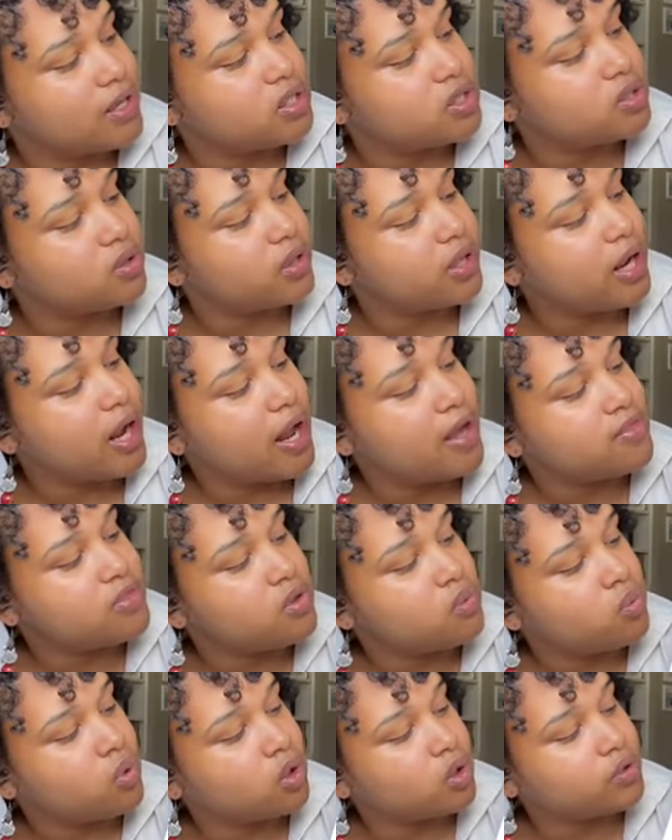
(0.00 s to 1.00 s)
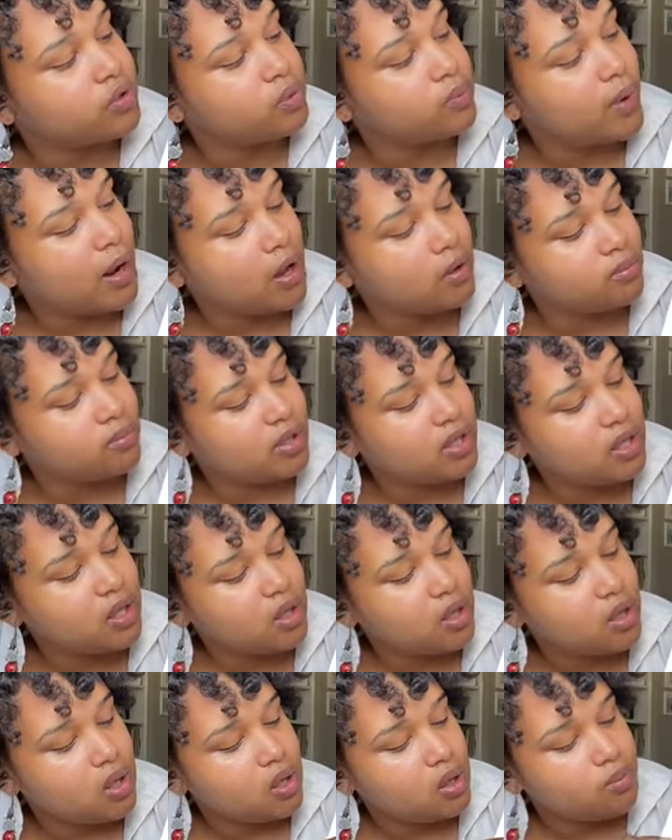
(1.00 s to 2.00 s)
Story and the World Around Me,
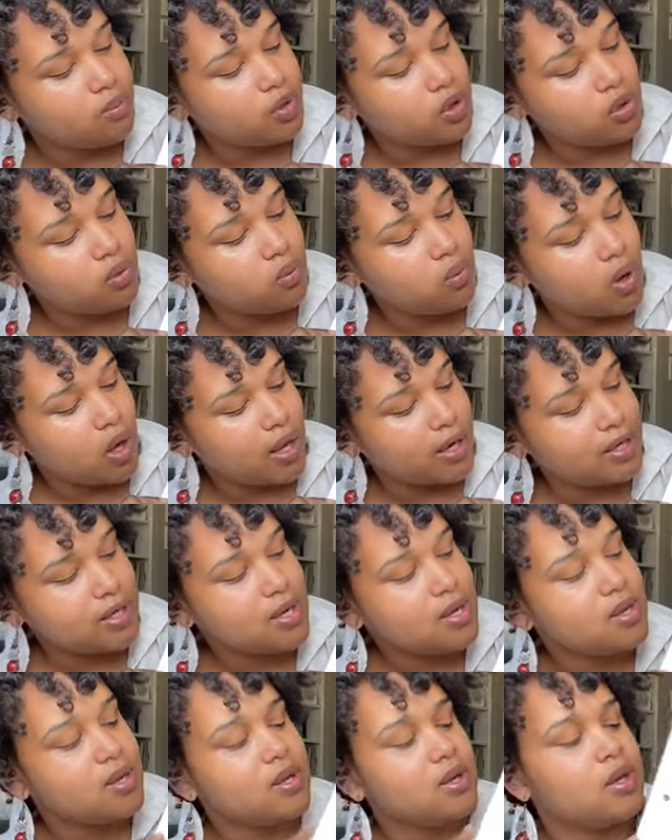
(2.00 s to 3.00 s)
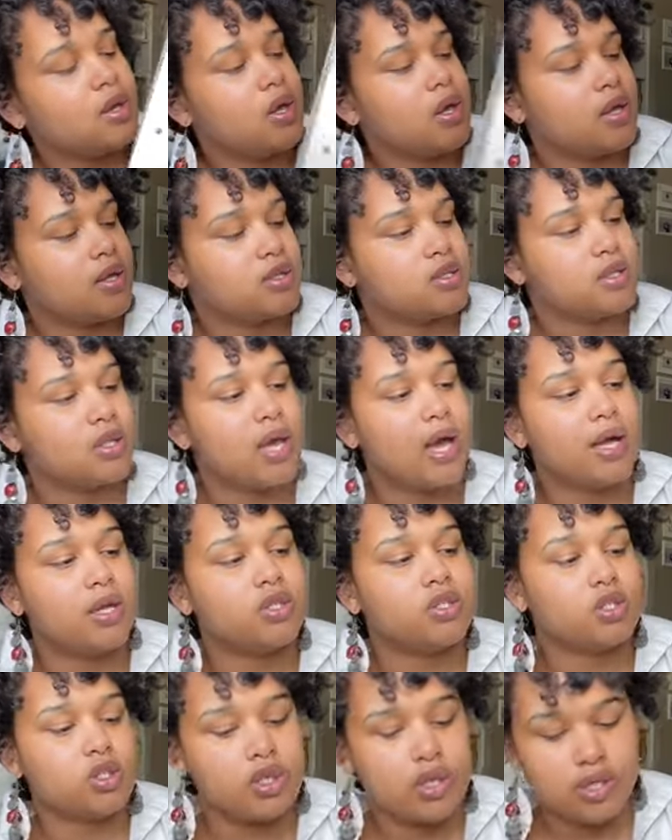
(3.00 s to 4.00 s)
book one. So that
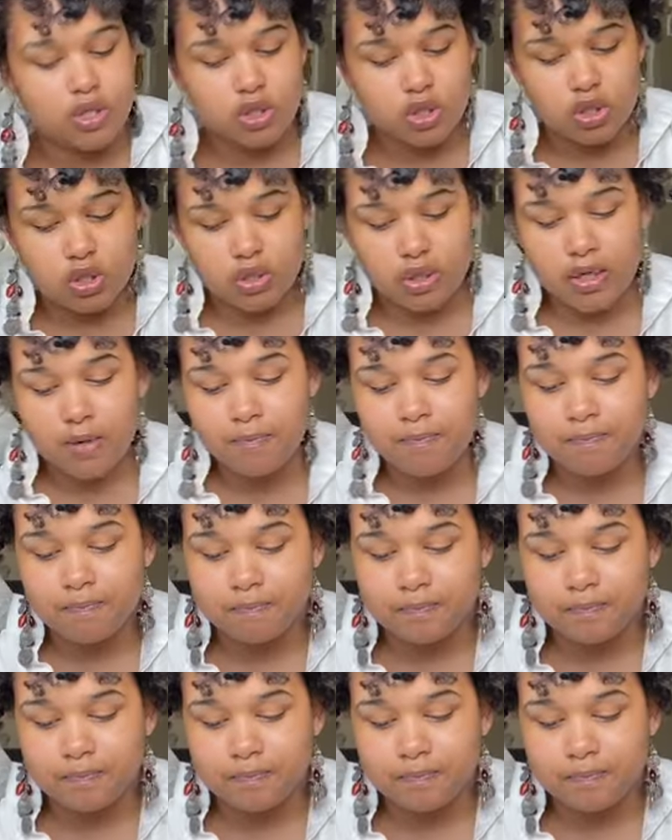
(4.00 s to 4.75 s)
is your history.